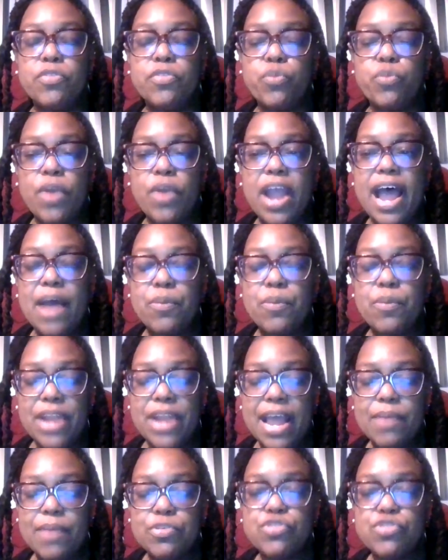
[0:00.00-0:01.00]
when
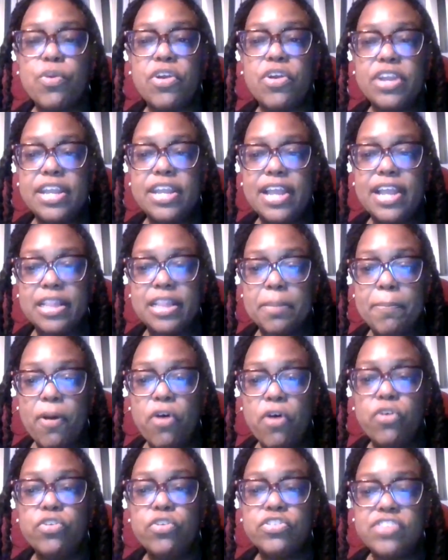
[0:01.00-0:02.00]
I was working at the
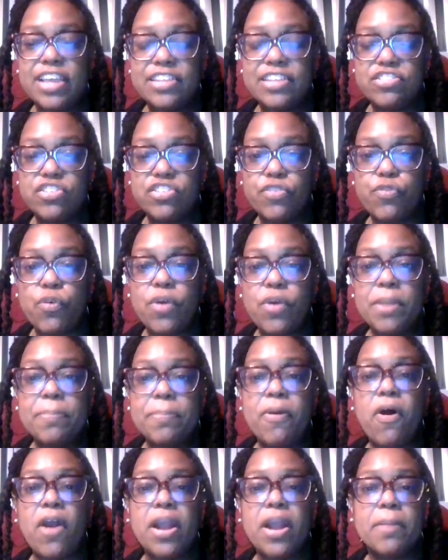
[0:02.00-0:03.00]
polls at Savoy
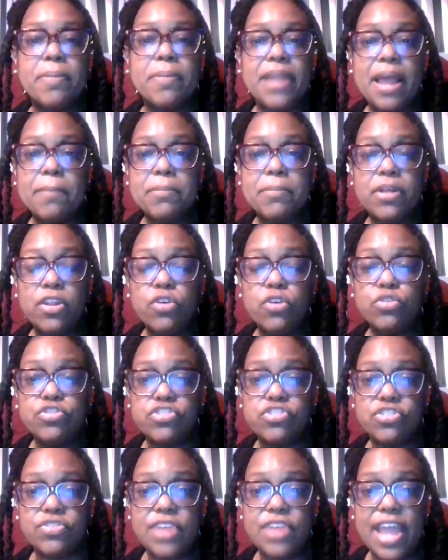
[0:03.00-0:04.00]
Park, but I'm
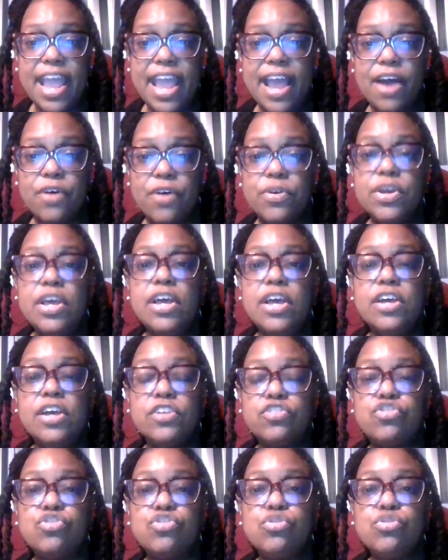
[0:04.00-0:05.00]
closer now
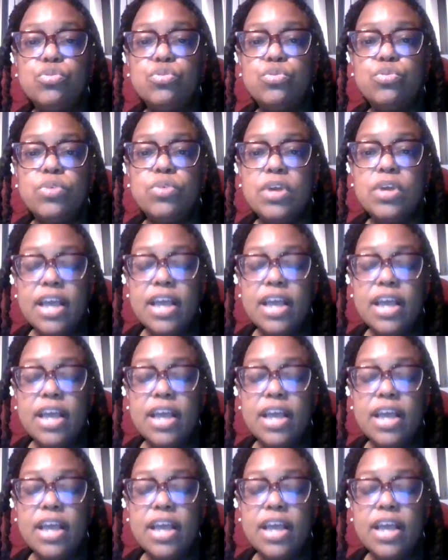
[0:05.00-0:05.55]
to